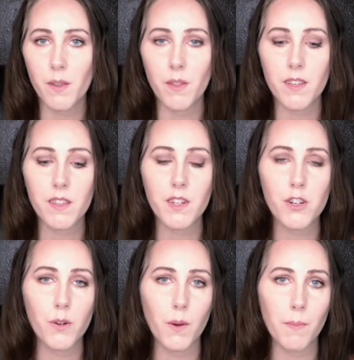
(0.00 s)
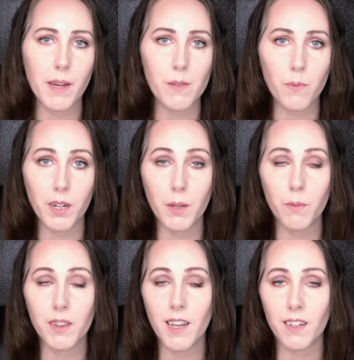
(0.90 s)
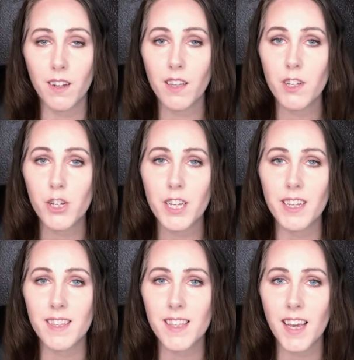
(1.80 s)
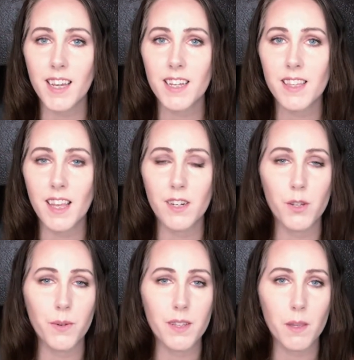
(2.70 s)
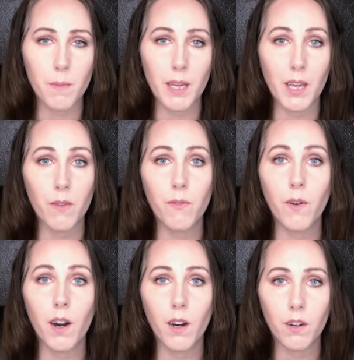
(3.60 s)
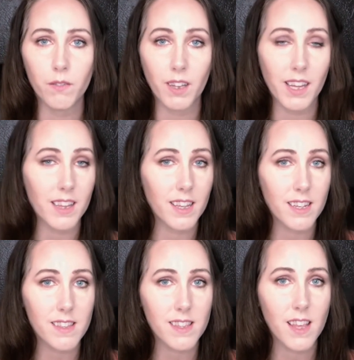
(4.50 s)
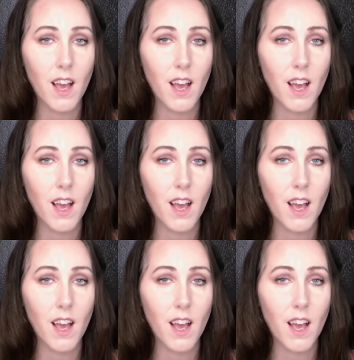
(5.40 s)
So this can show up as working with technology and science and doing something evolved like this.